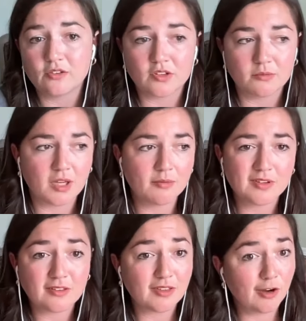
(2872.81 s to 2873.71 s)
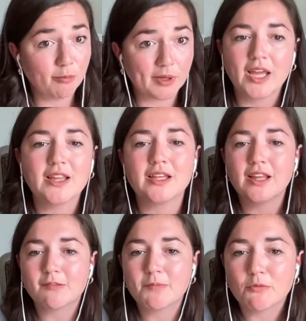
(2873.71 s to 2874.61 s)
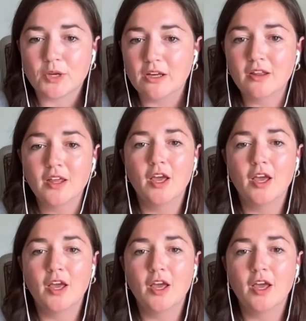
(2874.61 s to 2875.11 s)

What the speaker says: sometimes it's a therapist. Like, let's be real.